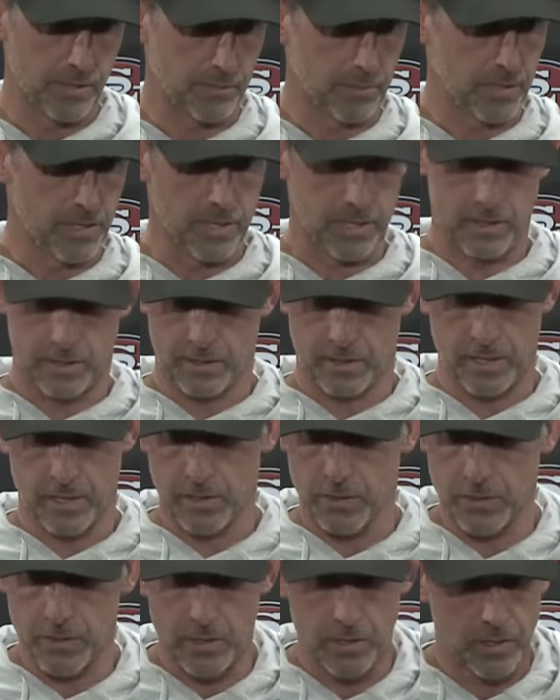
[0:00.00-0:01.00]
but he just he
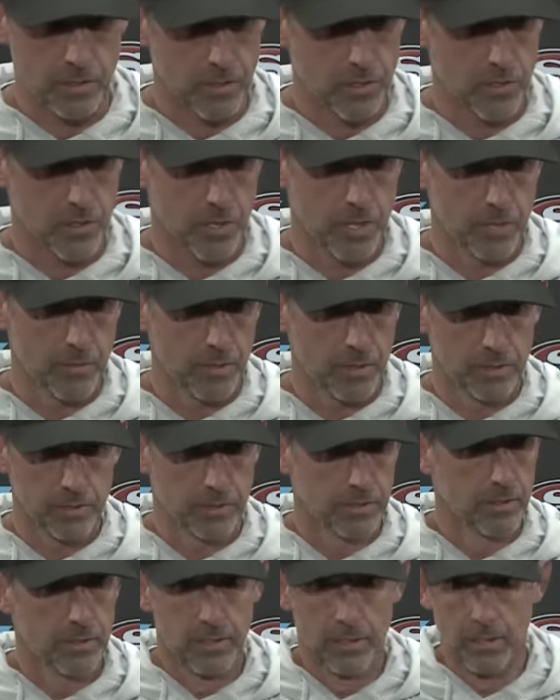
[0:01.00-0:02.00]
goes to the extreme,
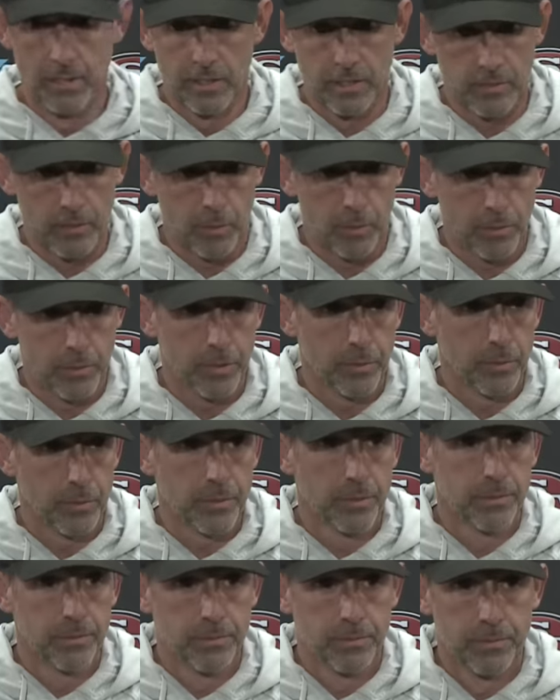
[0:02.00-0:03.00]
and it's
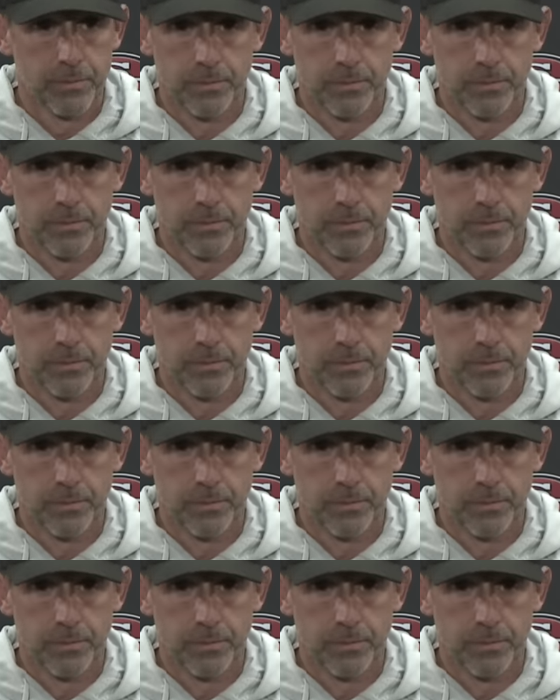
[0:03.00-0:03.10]
unbelievable.